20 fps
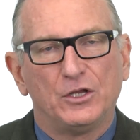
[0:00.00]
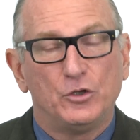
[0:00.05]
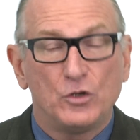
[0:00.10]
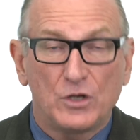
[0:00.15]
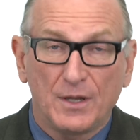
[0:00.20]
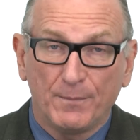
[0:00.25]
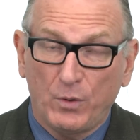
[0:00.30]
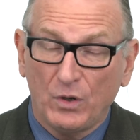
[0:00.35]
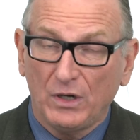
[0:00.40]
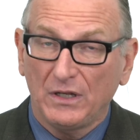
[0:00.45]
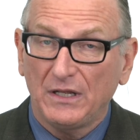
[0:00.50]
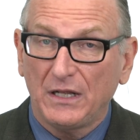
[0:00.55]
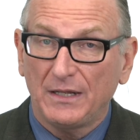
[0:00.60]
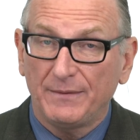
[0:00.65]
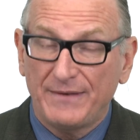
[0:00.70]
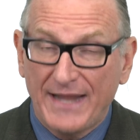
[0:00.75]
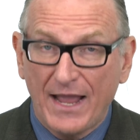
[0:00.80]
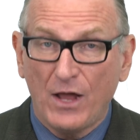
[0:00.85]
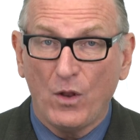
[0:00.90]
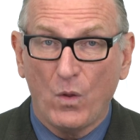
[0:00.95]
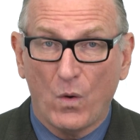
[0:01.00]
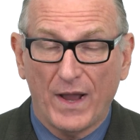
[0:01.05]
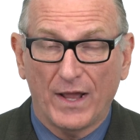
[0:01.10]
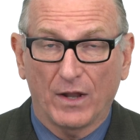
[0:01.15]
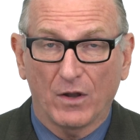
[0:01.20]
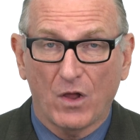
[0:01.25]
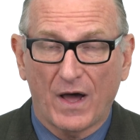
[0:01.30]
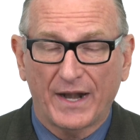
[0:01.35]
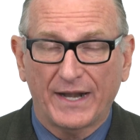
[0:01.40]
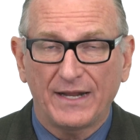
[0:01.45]
You can put a little nail
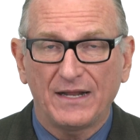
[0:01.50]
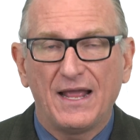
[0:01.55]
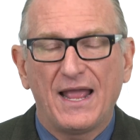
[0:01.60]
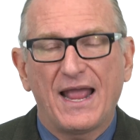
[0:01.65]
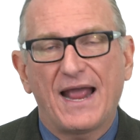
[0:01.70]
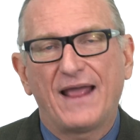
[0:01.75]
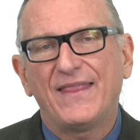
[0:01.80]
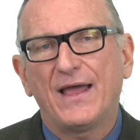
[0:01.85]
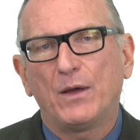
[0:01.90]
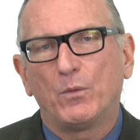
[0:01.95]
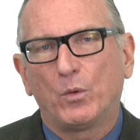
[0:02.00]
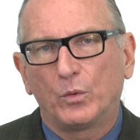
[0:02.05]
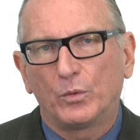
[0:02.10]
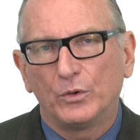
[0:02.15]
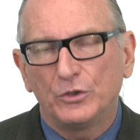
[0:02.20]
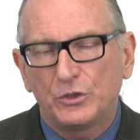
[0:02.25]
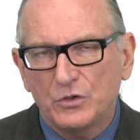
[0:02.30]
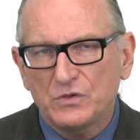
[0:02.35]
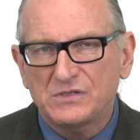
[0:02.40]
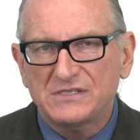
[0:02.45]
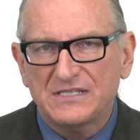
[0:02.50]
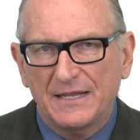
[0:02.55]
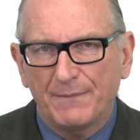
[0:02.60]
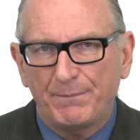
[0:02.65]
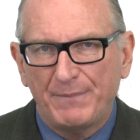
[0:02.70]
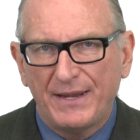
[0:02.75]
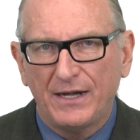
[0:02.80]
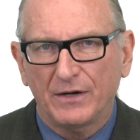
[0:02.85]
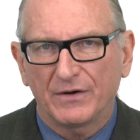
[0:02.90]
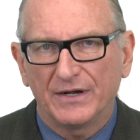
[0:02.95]
oil on it and that will reduce the
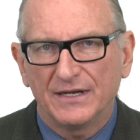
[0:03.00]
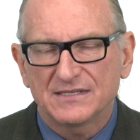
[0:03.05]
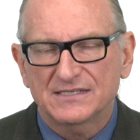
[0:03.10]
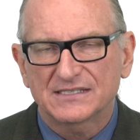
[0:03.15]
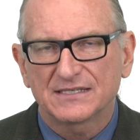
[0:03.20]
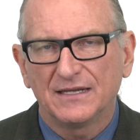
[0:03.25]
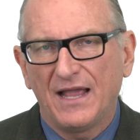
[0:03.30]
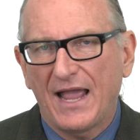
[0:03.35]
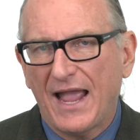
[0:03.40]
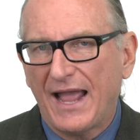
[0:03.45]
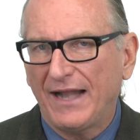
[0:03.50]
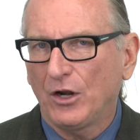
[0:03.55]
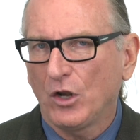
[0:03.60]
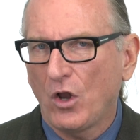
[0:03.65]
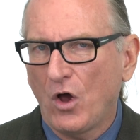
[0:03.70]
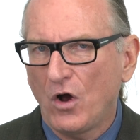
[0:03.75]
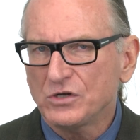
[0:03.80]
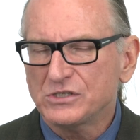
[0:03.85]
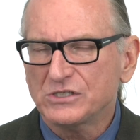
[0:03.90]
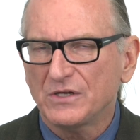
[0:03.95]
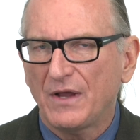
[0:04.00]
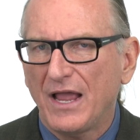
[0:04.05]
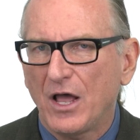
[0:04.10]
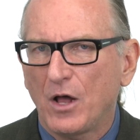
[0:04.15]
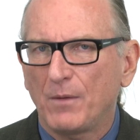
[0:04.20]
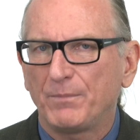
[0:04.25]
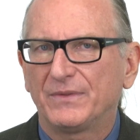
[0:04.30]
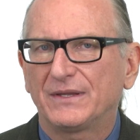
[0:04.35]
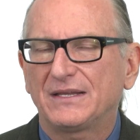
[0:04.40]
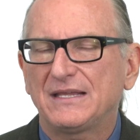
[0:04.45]
appearance, and it'll also
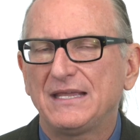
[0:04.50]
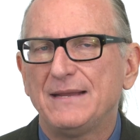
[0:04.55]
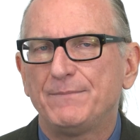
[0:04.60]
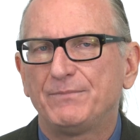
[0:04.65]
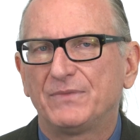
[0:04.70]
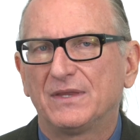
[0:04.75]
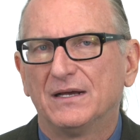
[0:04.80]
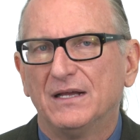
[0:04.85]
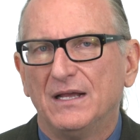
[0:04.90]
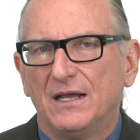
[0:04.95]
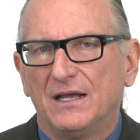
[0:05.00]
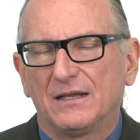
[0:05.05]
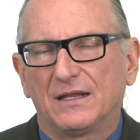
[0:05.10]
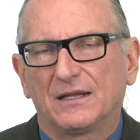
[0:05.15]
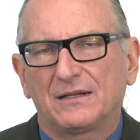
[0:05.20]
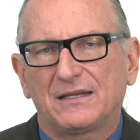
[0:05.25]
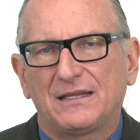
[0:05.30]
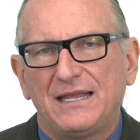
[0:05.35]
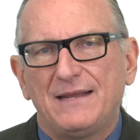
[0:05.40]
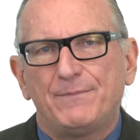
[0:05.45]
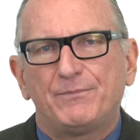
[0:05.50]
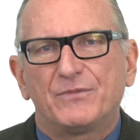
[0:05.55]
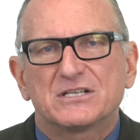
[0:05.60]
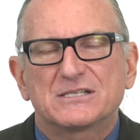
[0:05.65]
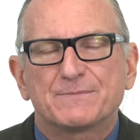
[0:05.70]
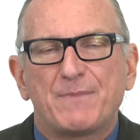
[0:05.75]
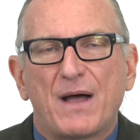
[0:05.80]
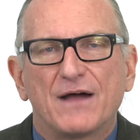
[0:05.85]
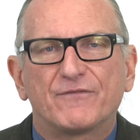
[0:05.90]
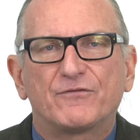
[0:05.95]
help to keep the
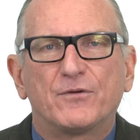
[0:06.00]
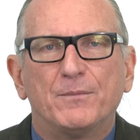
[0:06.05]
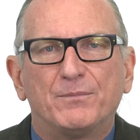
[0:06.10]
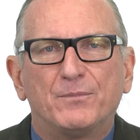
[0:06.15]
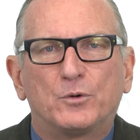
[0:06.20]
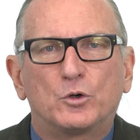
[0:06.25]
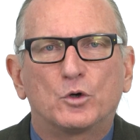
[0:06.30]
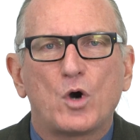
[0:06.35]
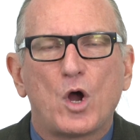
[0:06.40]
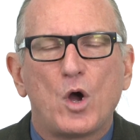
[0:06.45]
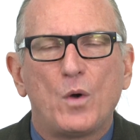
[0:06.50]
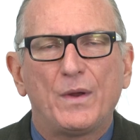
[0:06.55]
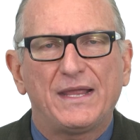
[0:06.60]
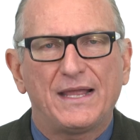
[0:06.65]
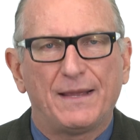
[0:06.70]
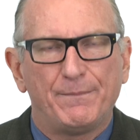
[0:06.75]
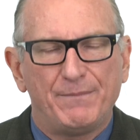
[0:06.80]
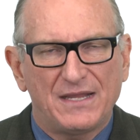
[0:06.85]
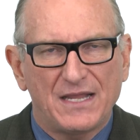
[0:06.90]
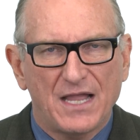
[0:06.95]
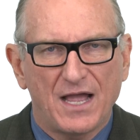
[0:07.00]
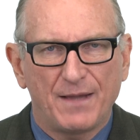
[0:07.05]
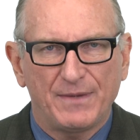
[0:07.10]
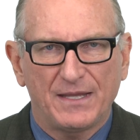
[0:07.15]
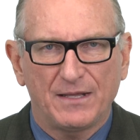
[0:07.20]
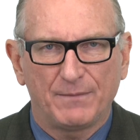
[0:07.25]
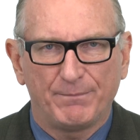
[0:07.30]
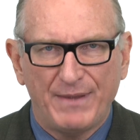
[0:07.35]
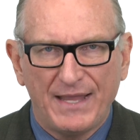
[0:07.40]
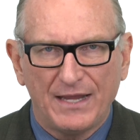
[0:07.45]
spot from growing and
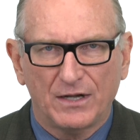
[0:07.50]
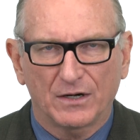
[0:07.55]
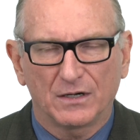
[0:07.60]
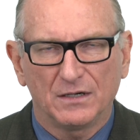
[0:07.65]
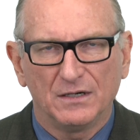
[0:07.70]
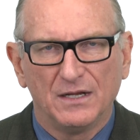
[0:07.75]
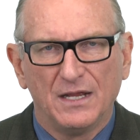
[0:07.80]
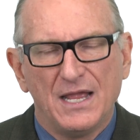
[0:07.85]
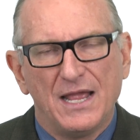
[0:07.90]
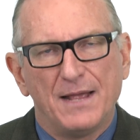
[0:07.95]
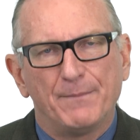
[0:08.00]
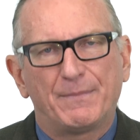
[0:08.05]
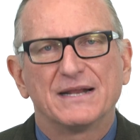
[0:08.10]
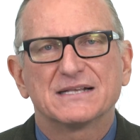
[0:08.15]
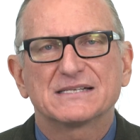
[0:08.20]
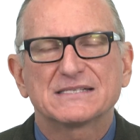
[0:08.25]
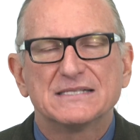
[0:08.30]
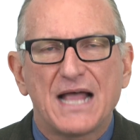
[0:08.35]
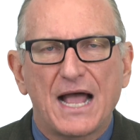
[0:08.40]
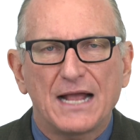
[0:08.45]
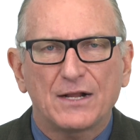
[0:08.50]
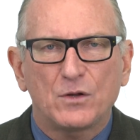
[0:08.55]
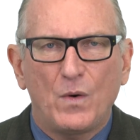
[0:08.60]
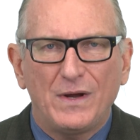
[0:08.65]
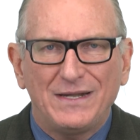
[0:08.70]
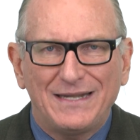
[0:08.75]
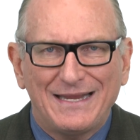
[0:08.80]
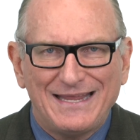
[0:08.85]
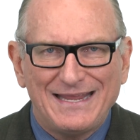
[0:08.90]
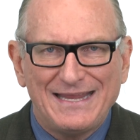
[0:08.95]
becoming bigger, but it's not
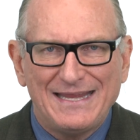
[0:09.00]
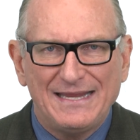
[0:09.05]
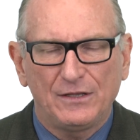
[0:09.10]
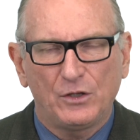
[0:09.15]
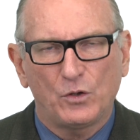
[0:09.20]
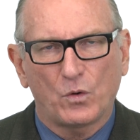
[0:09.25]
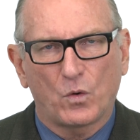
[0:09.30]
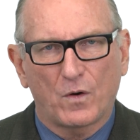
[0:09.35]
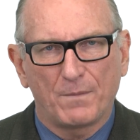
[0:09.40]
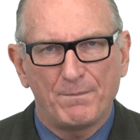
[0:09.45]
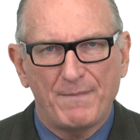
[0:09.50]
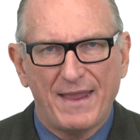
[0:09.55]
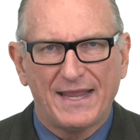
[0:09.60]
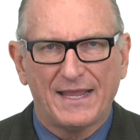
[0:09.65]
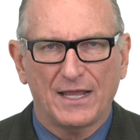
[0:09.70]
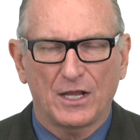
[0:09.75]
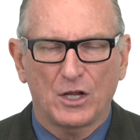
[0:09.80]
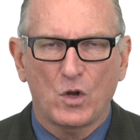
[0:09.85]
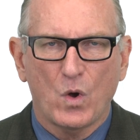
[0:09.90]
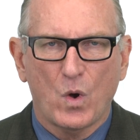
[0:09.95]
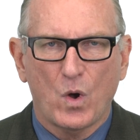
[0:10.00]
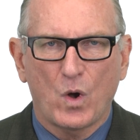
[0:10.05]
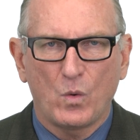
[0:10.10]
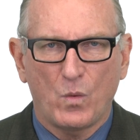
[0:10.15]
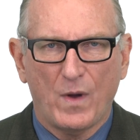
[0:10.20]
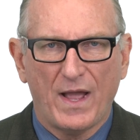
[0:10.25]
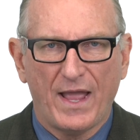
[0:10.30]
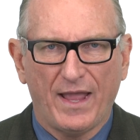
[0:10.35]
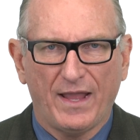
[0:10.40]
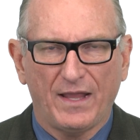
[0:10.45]
going to heal it or make it go
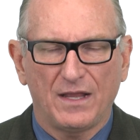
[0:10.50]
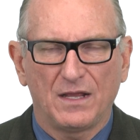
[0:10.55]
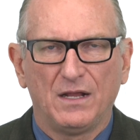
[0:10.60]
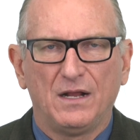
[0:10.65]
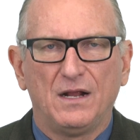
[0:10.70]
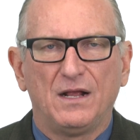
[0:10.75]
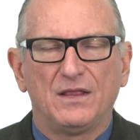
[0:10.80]
away.